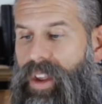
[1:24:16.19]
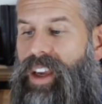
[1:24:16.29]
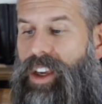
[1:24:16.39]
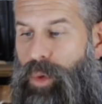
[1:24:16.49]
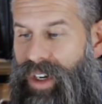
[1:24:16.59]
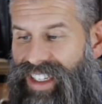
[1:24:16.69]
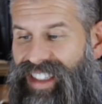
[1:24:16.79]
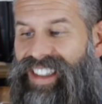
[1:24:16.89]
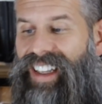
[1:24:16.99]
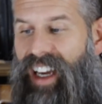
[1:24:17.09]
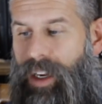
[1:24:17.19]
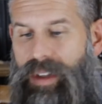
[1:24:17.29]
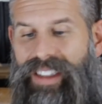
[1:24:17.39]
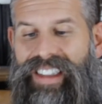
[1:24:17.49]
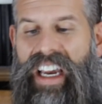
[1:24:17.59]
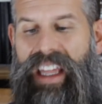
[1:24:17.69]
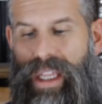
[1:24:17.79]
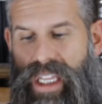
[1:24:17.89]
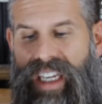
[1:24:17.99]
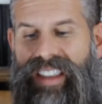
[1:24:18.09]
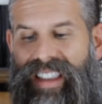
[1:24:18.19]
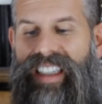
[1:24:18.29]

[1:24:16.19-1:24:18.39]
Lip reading: he would exclaim and say, this